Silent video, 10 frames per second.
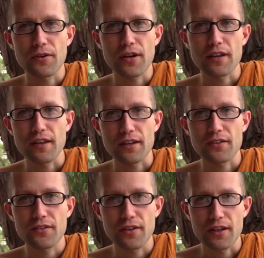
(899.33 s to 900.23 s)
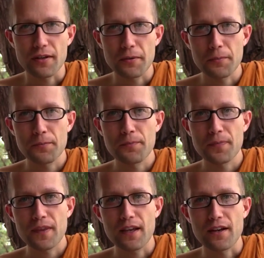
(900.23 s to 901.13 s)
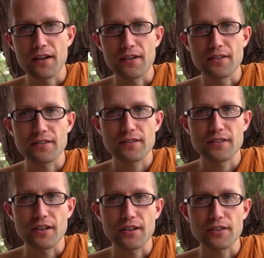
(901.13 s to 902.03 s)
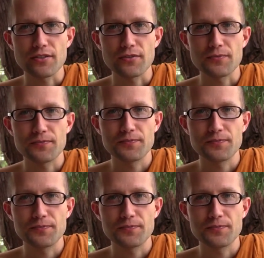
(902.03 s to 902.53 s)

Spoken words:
Okay, thanks, and talk to you soon.